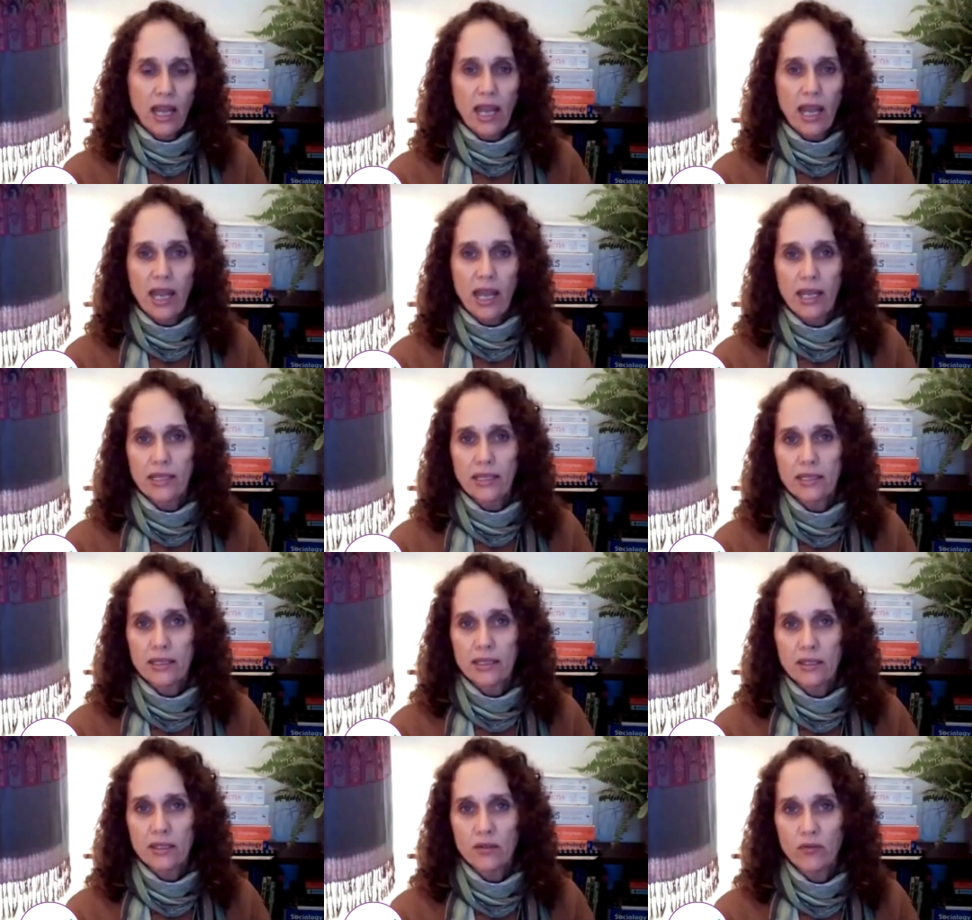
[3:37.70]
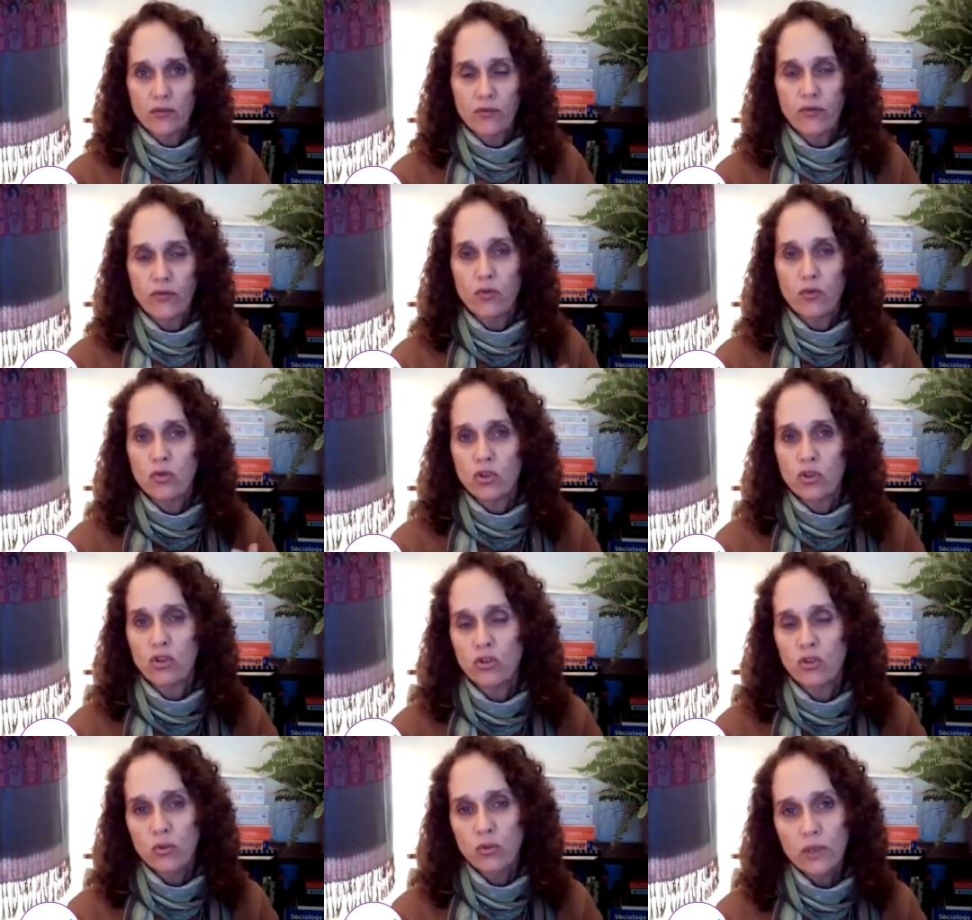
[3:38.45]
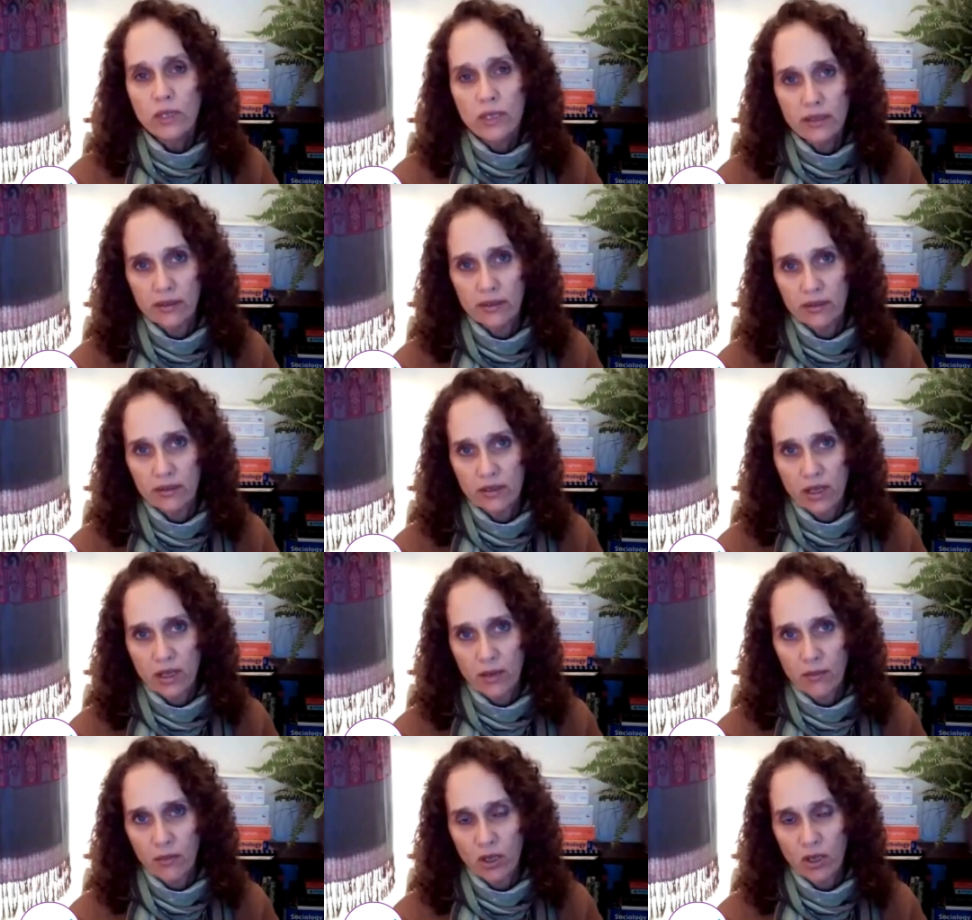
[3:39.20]
And for doing this,
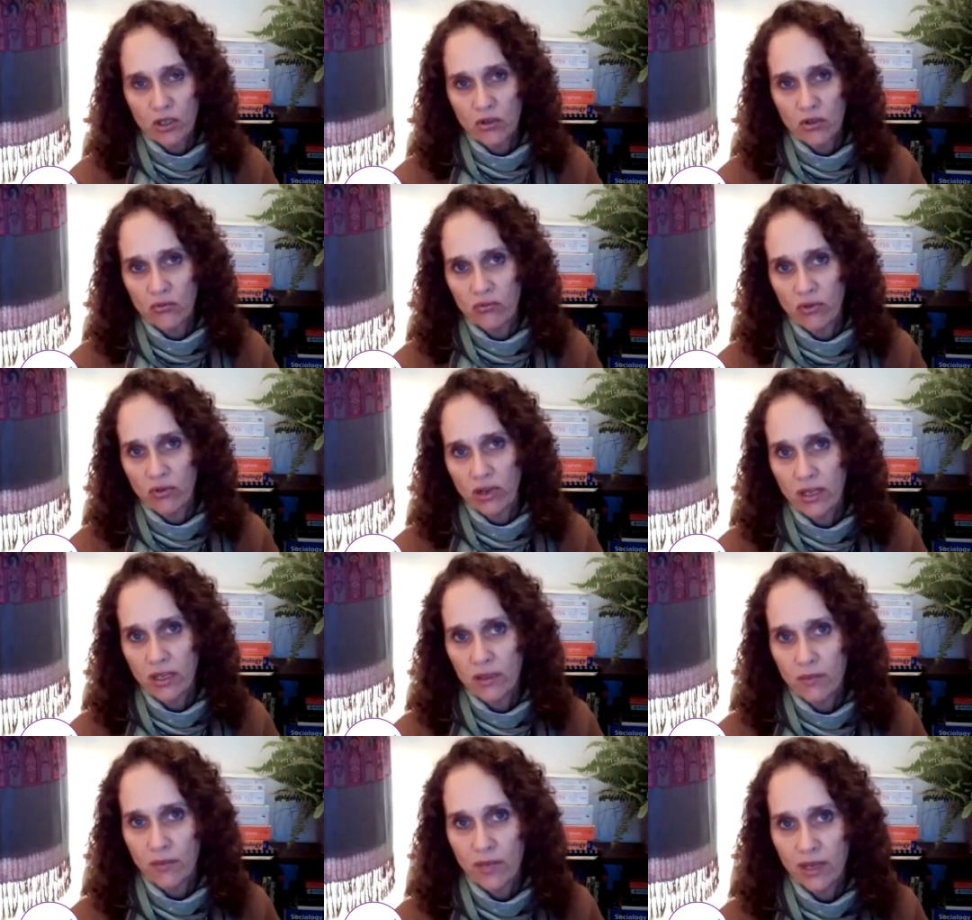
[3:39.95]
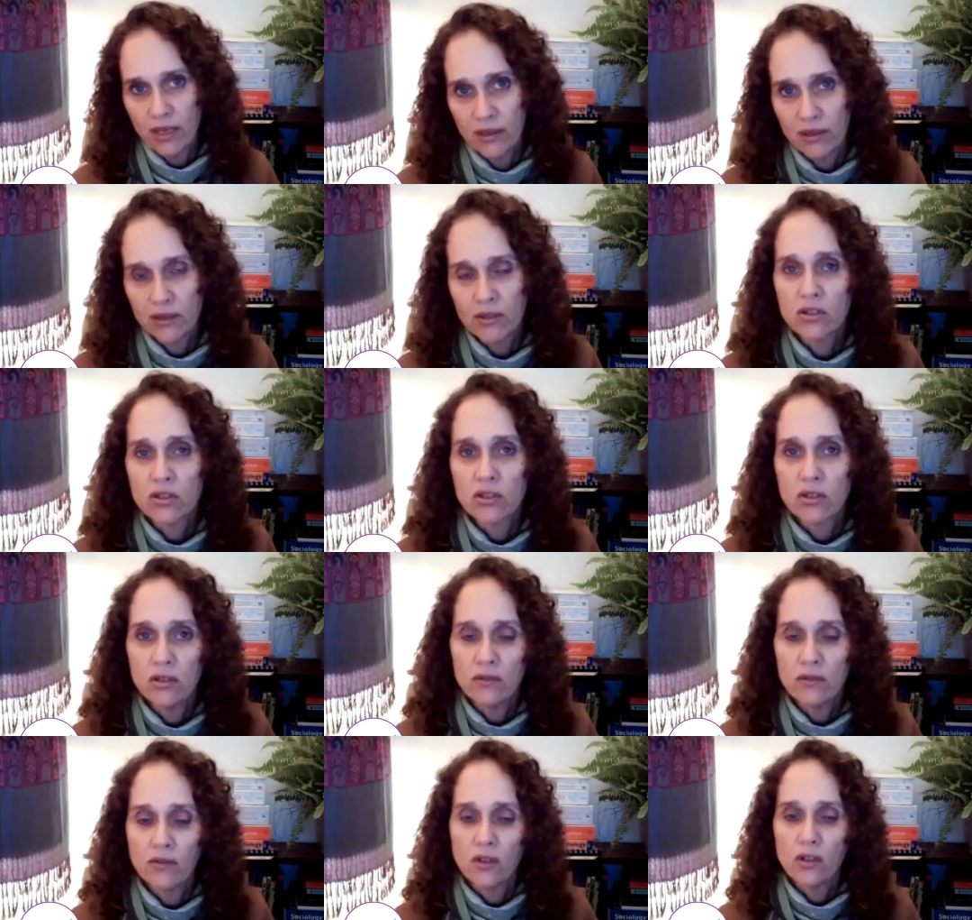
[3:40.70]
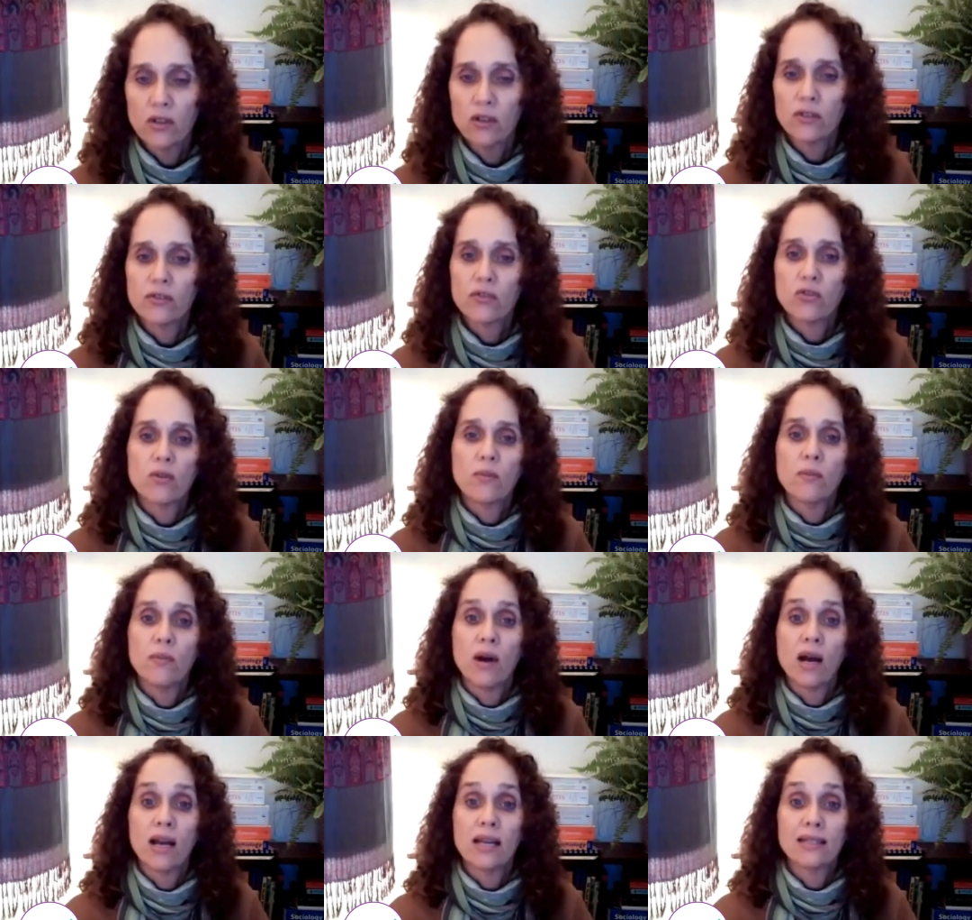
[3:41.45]
I'm going to recommend the Silver Ultra
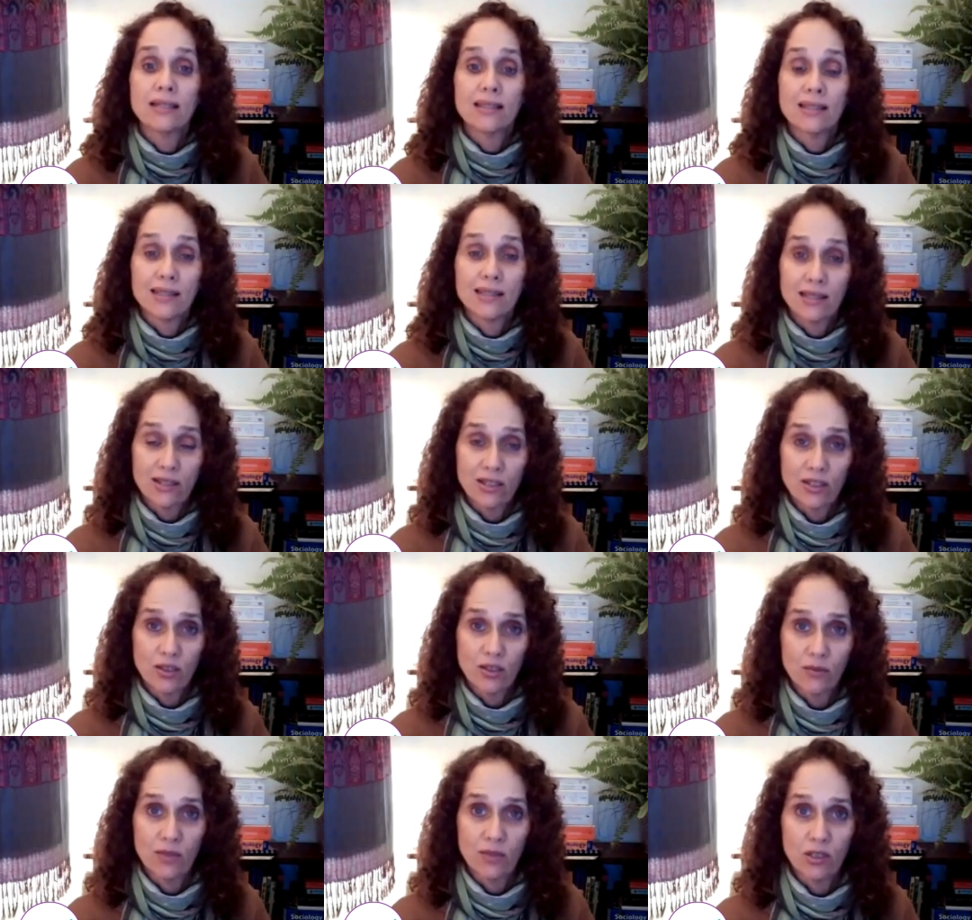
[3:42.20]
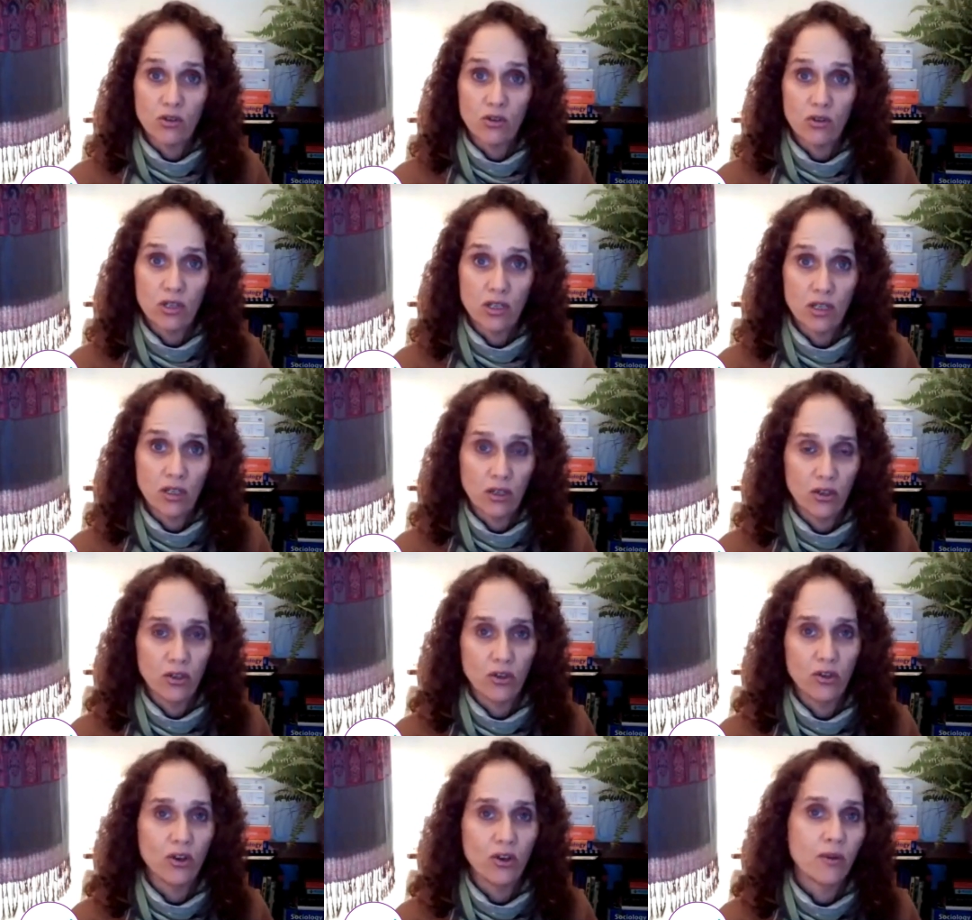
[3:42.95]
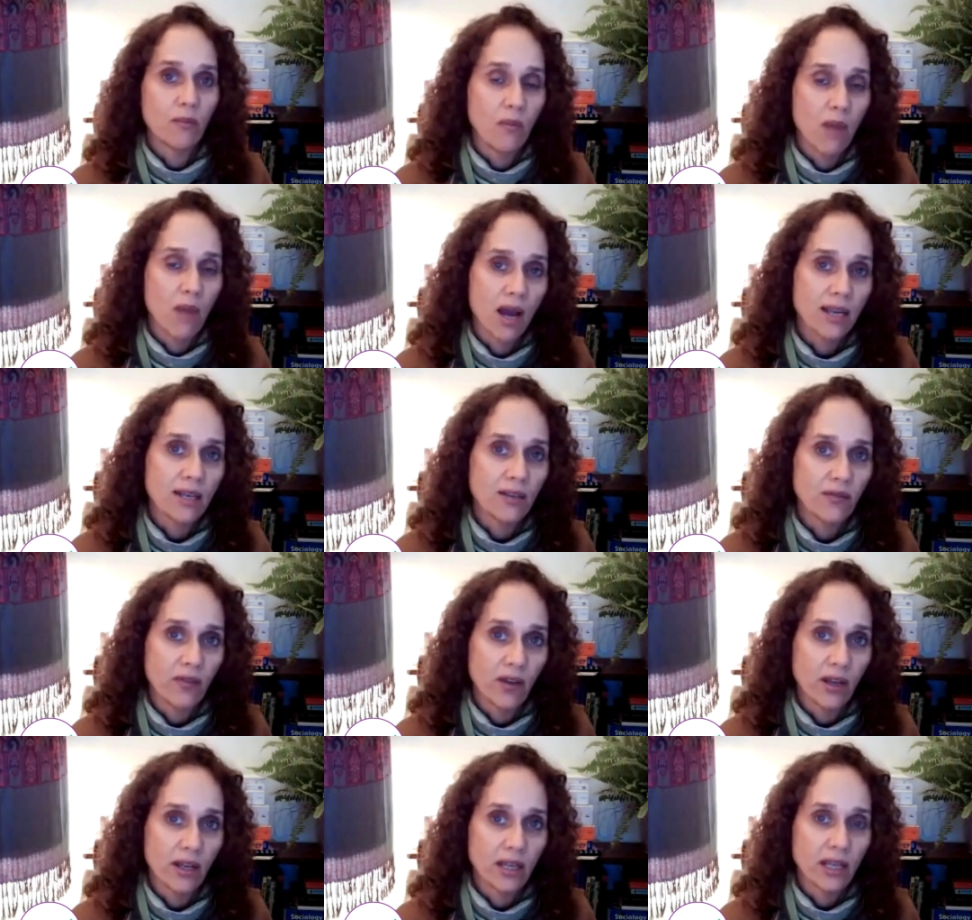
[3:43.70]
Mind system that you can learn on Mind
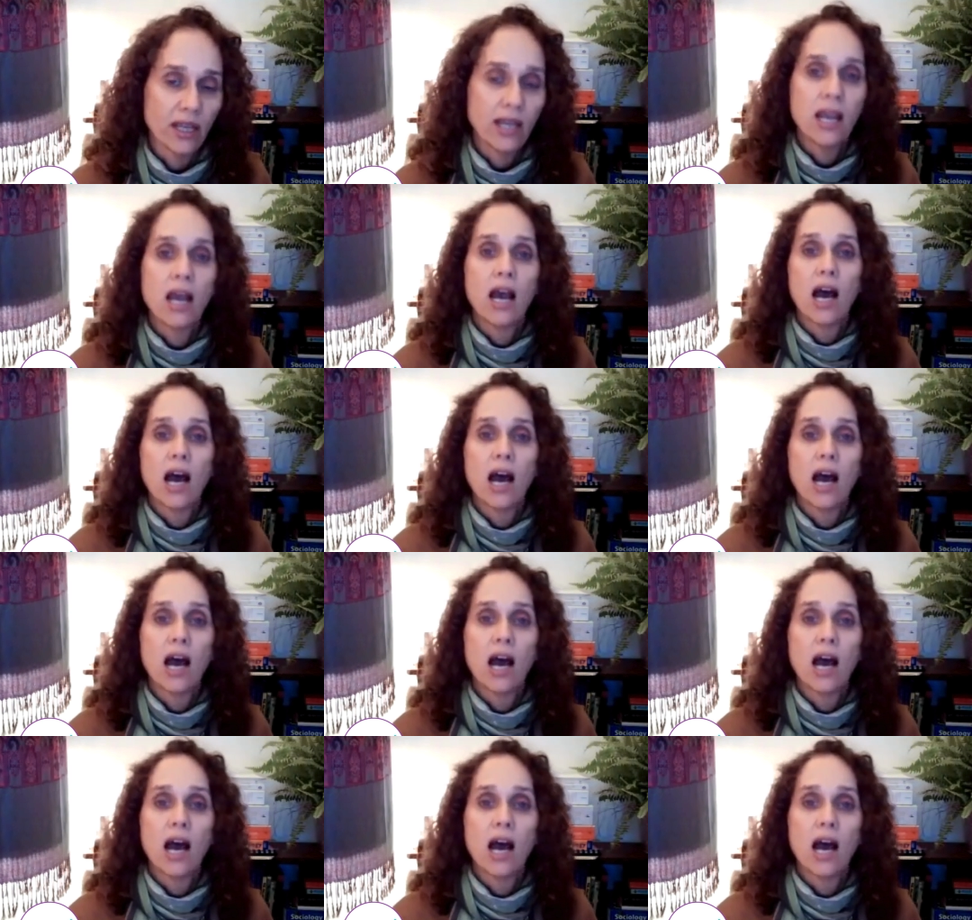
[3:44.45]
Valley.